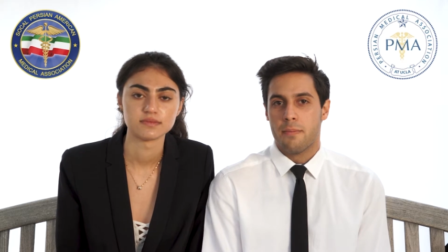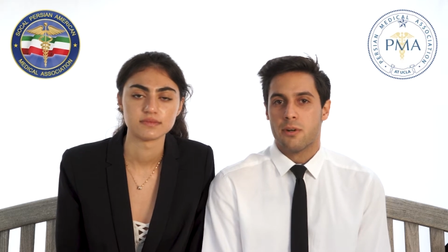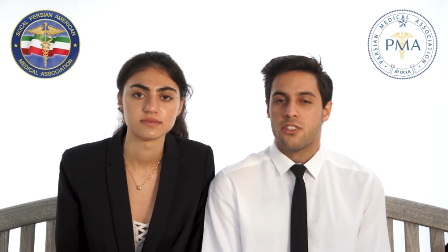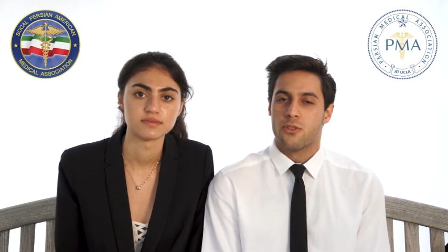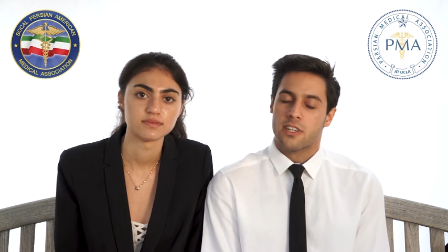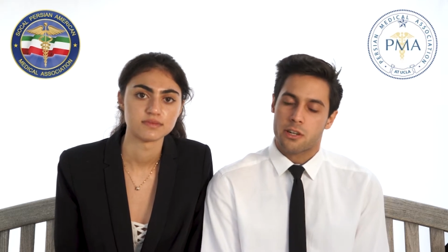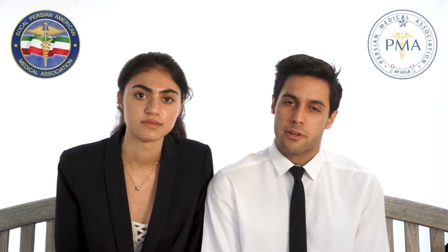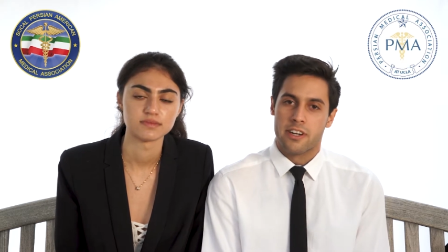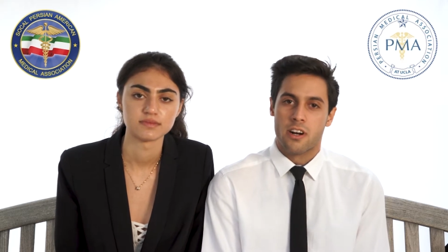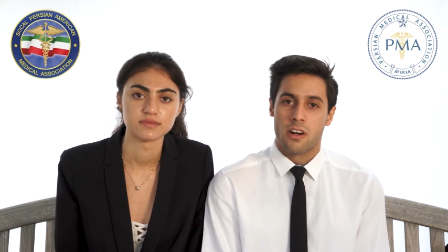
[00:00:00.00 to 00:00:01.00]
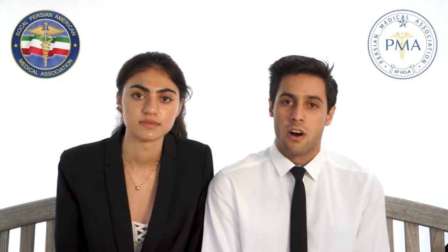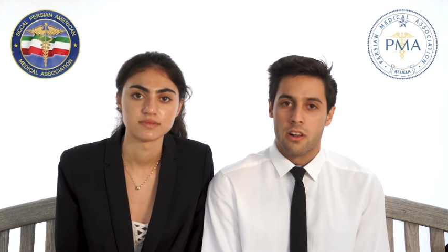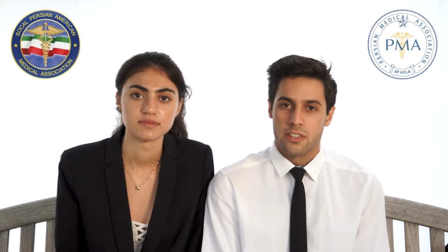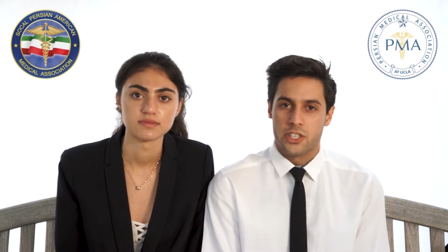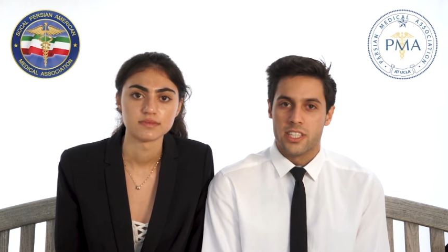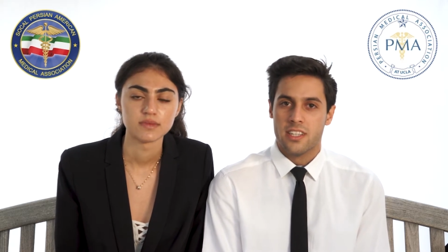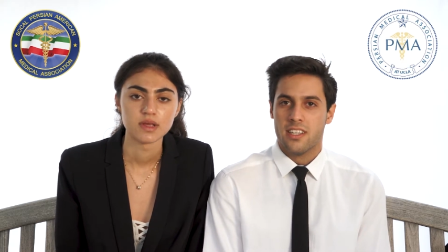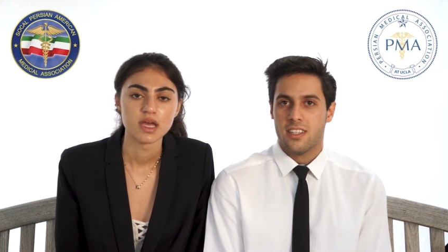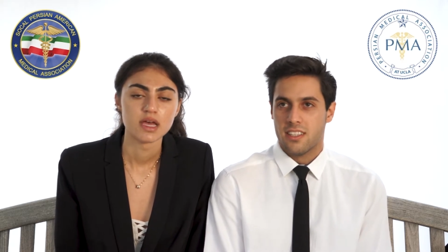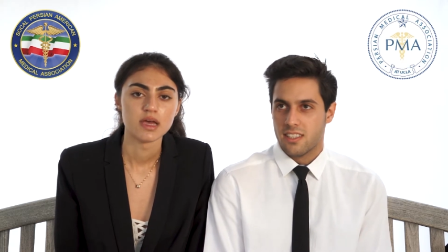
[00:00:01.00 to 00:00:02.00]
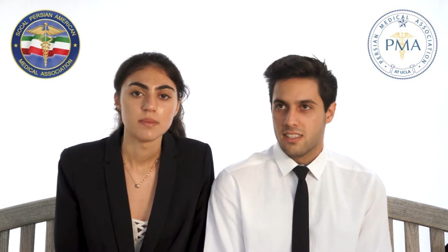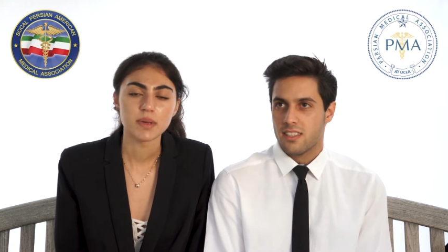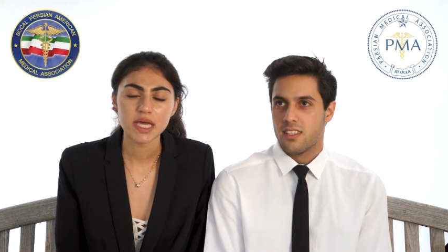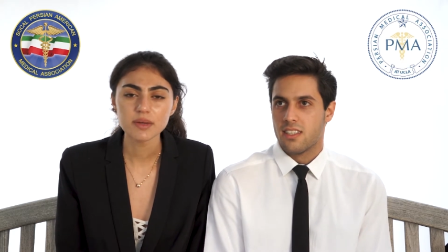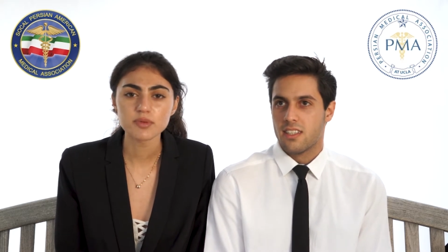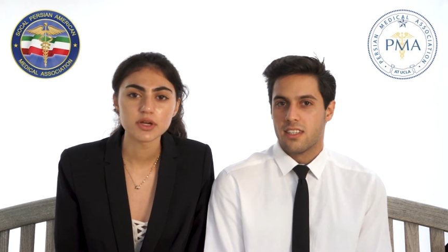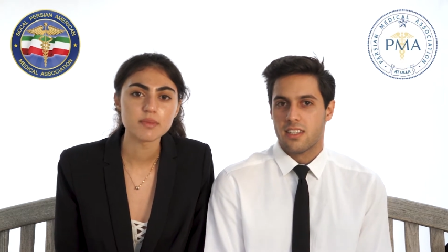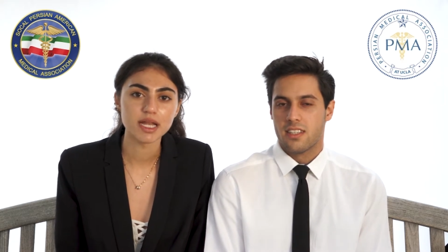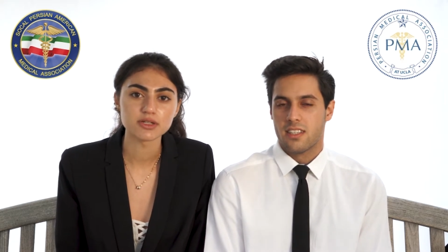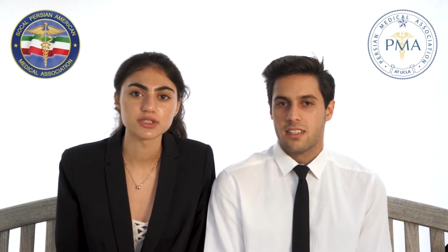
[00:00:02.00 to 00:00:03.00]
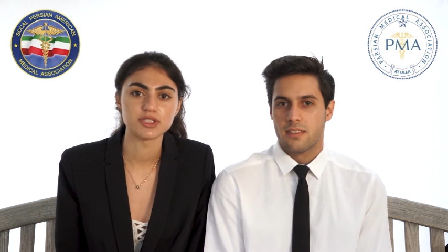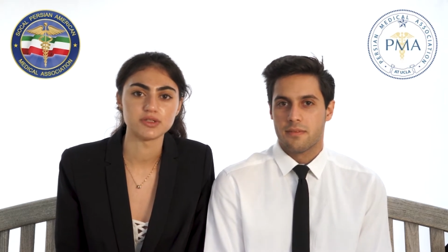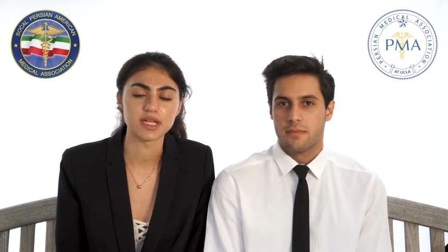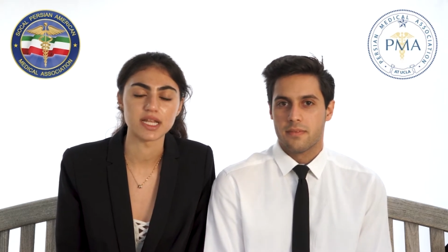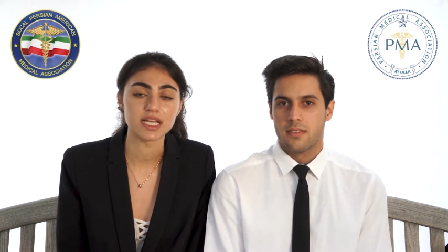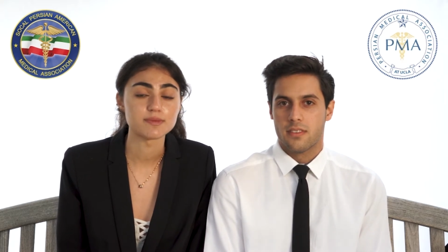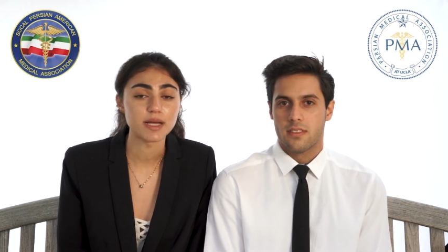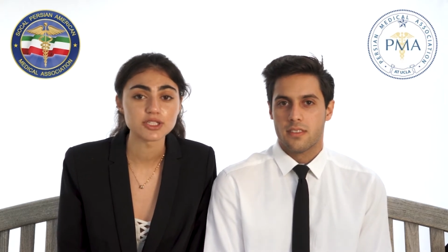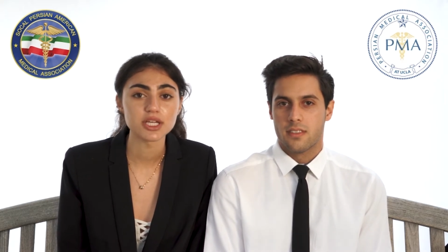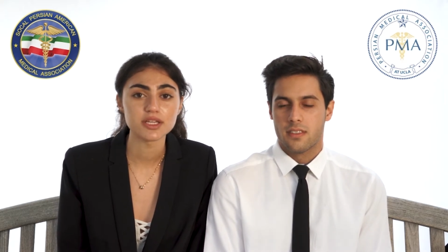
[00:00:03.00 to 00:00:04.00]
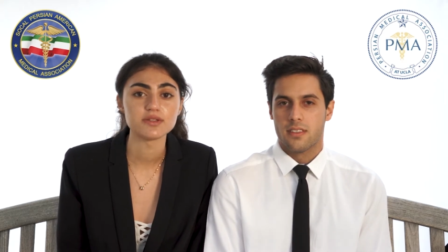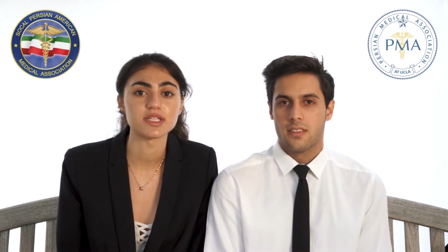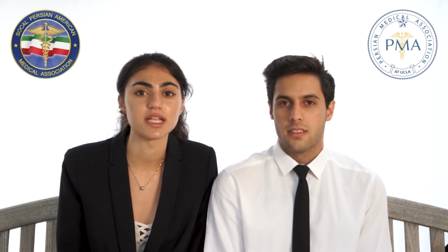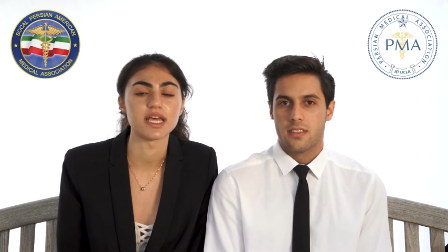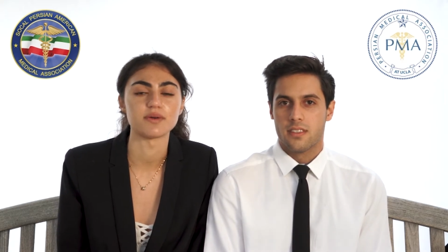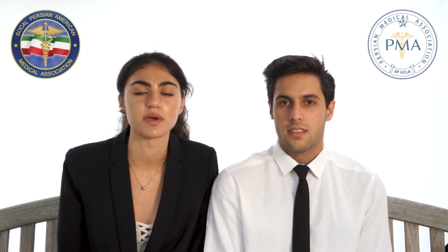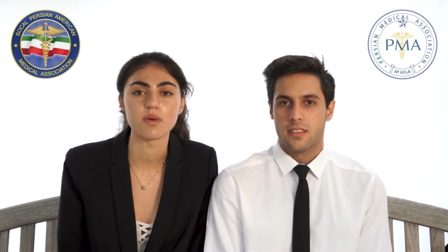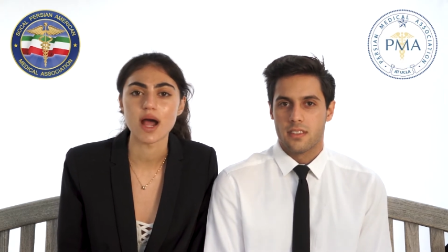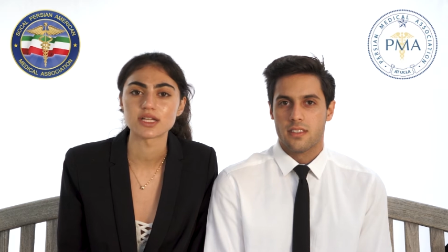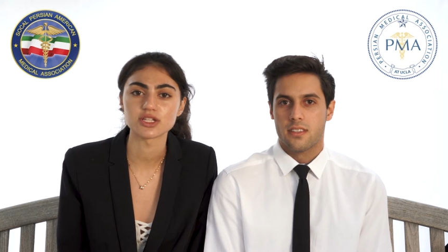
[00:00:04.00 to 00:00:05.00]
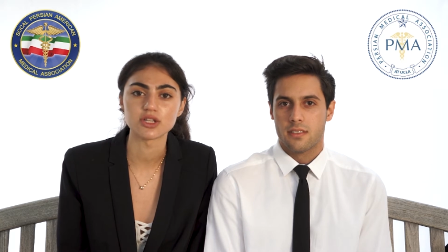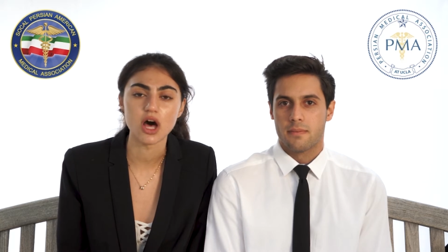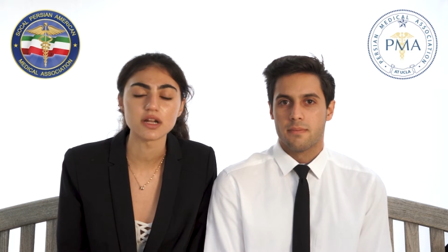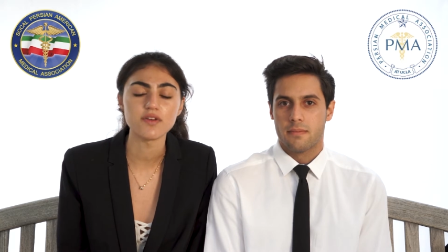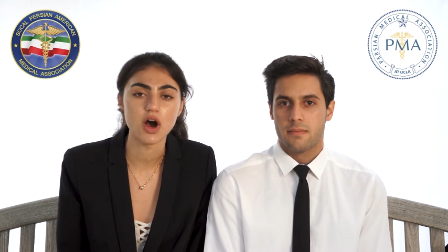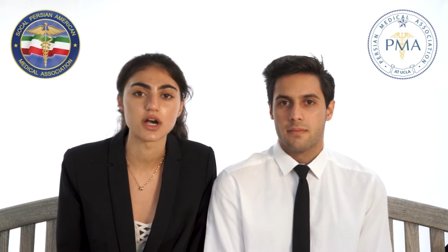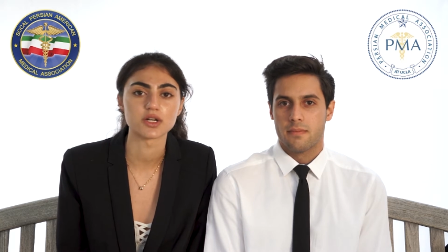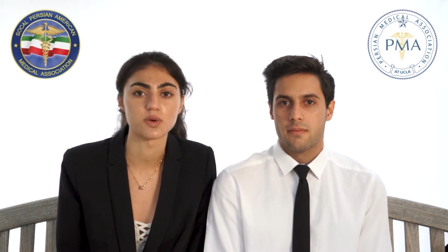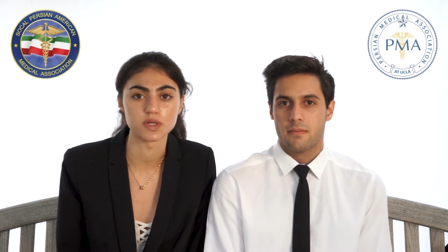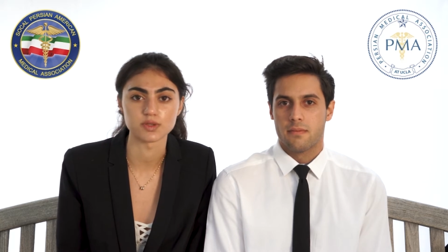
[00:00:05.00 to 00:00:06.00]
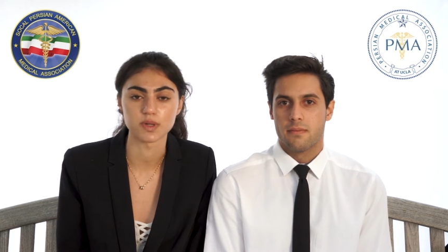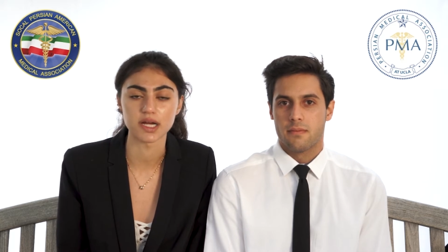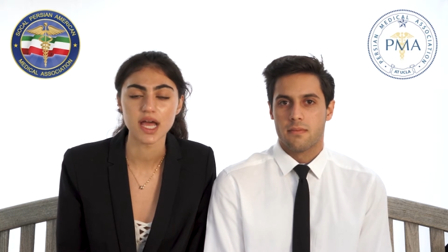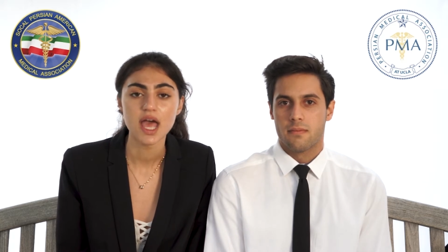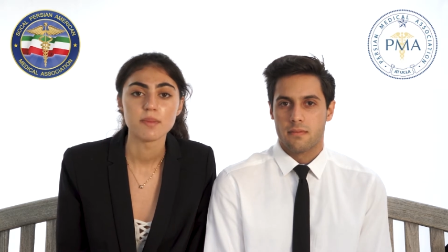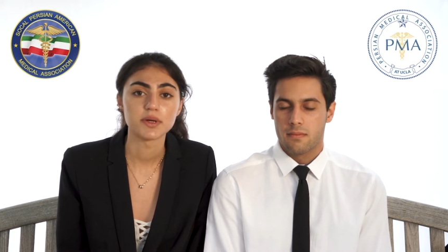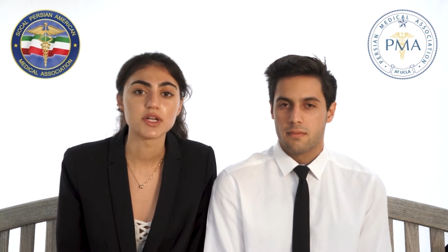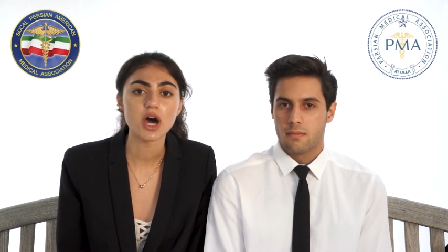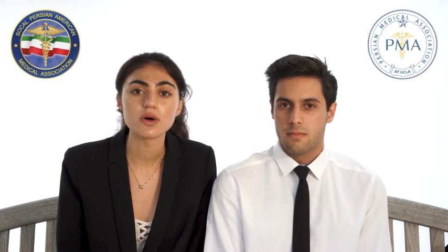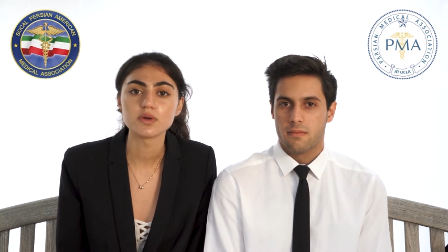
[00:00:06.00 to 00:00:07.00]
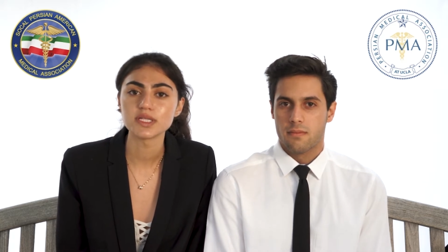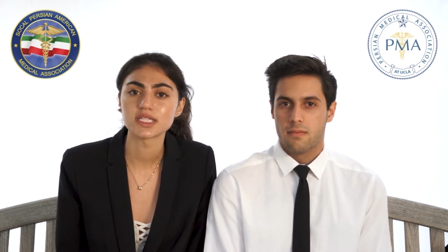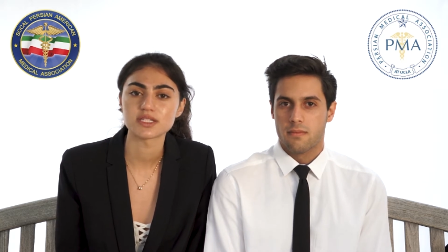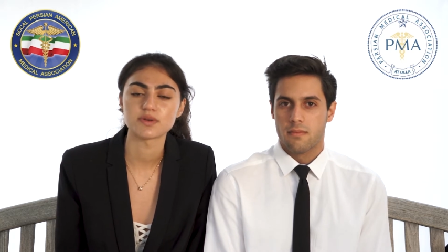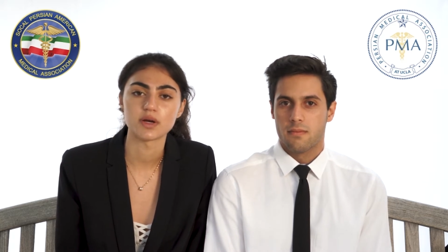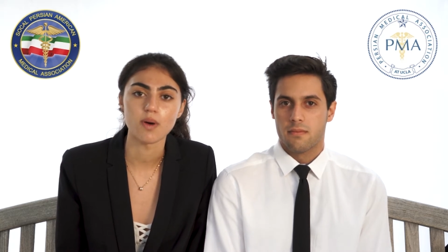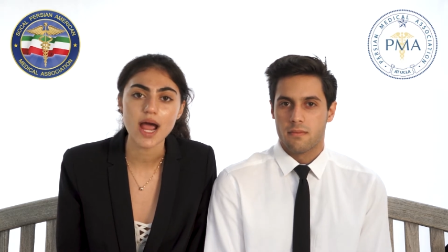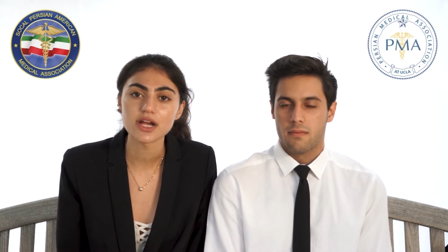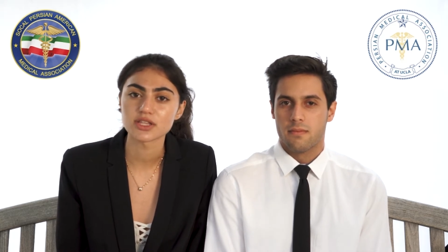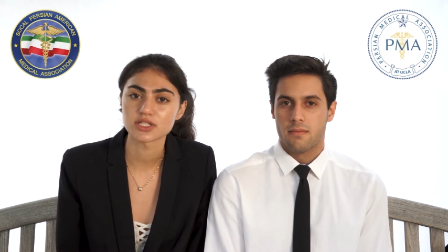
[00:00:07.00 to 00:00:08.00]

Speaker 1: pursuing a career in oncology.
Speaker 2: Being a pre medical student, especially at UCLA, requires a lot of hard coursework. But not only does it require this